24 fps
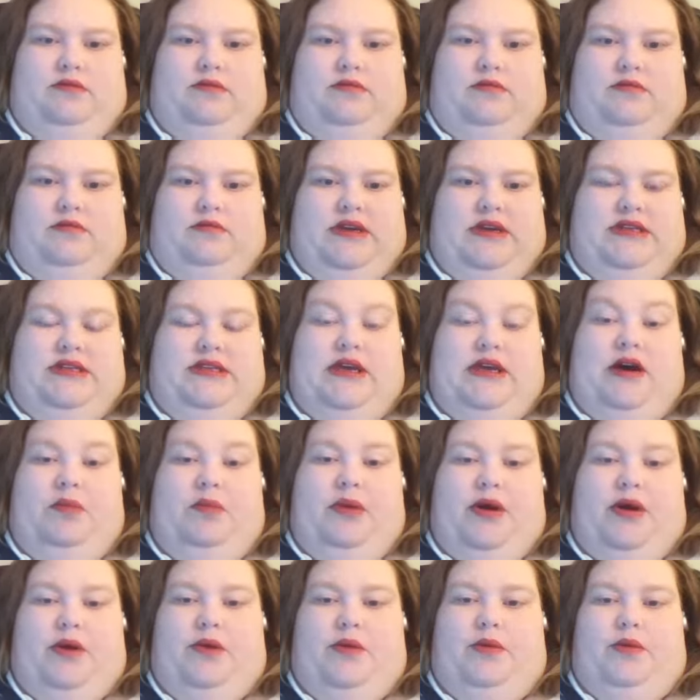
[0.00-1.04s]
my
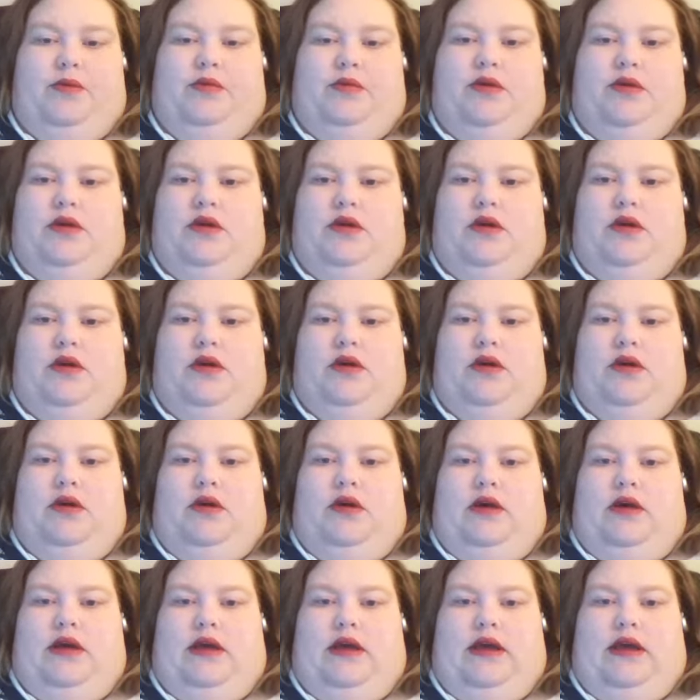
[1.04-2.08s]
tailbone.
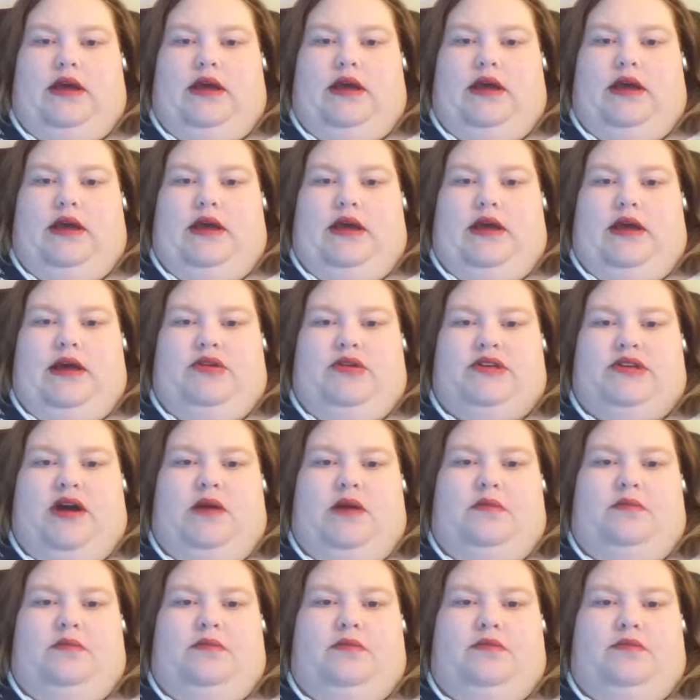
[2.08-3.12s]
And every
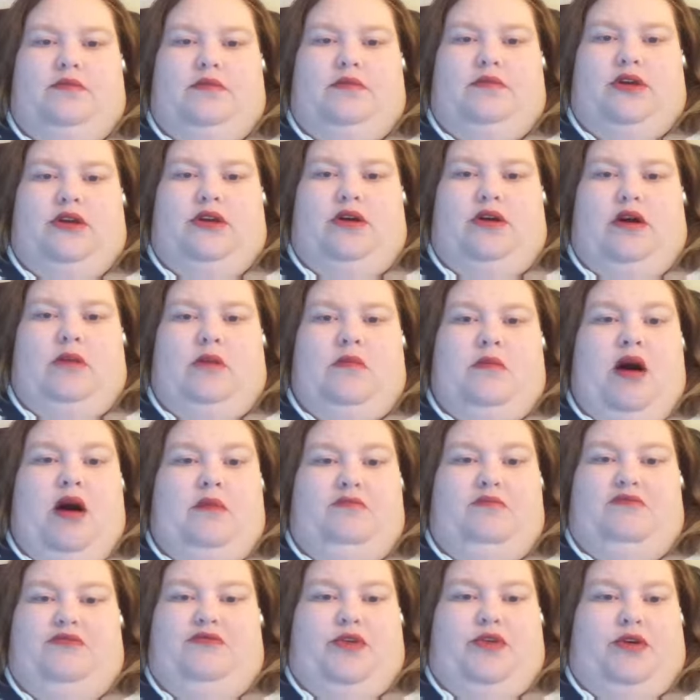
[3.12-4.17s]
time, you know, I'm up
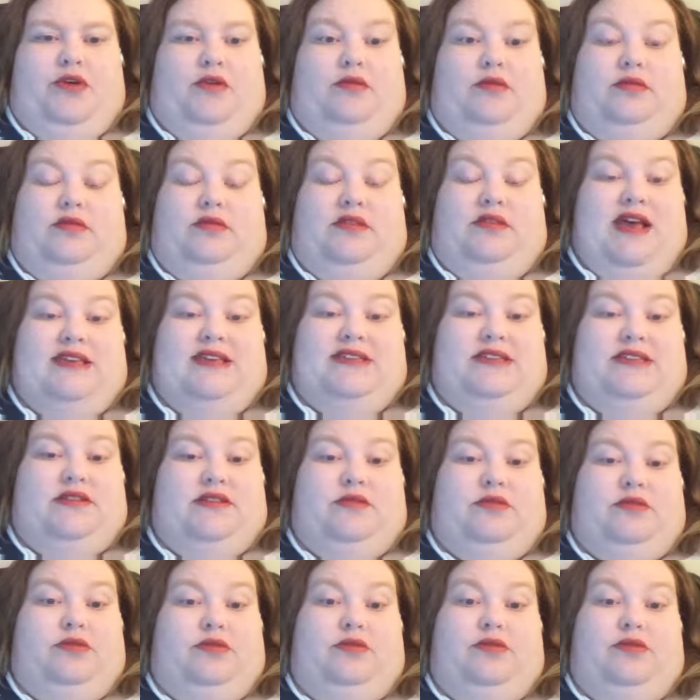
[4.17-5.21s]
for less
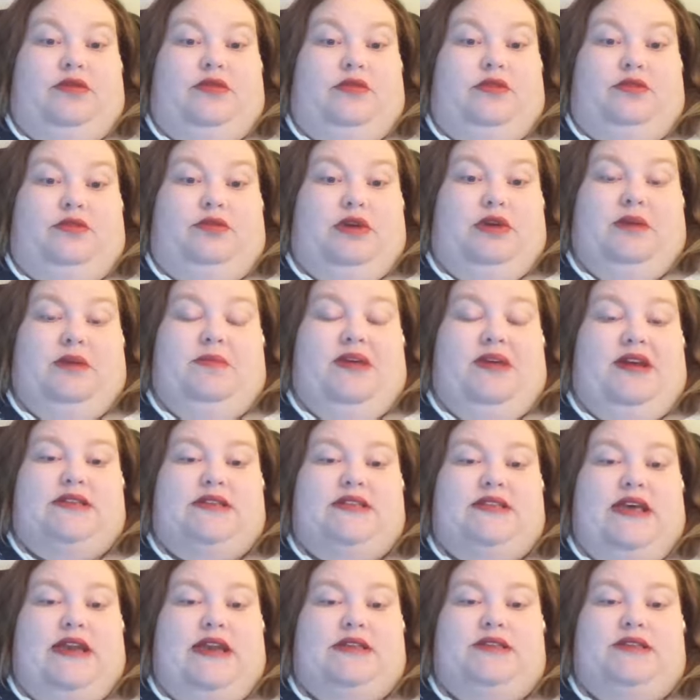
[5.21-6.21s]
than three minutes at a